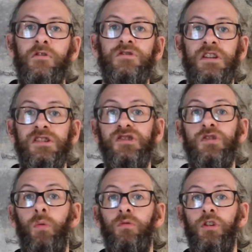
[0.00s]
using
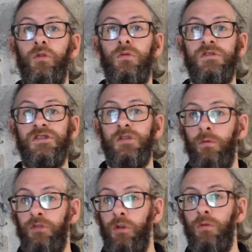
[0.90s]
stone
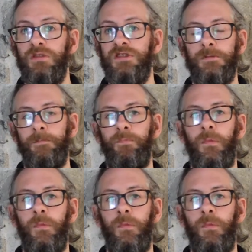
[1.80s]
tools